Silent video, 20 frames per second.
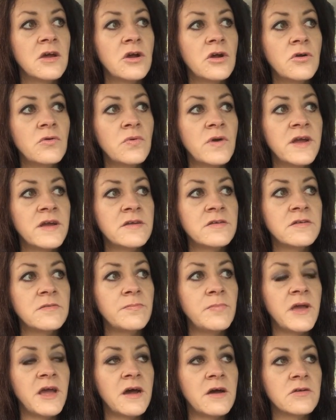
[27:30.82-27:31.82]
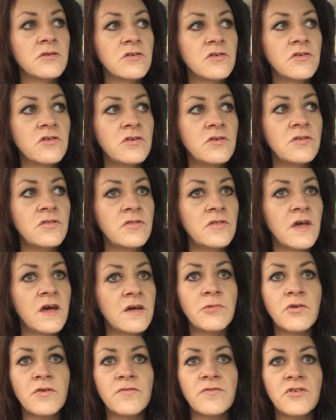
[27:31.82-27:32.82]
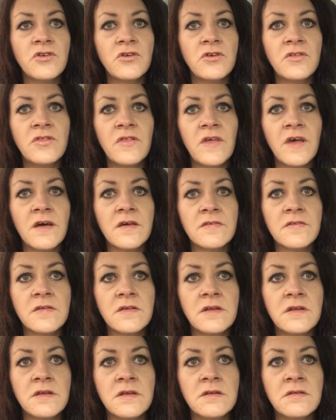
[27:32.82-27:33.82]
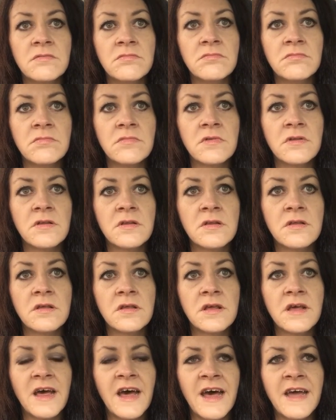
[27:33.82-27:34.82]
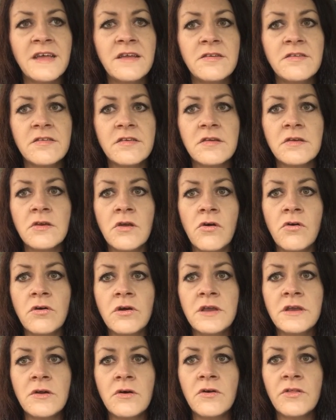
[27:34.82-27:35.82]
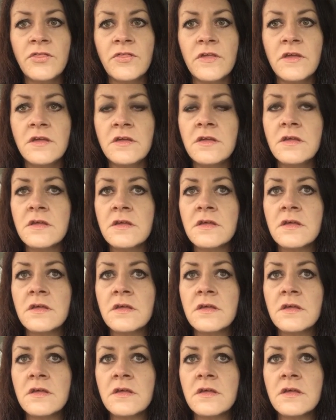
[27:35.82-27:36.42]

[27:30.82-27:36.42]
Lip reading: around about 2008, 9, I think.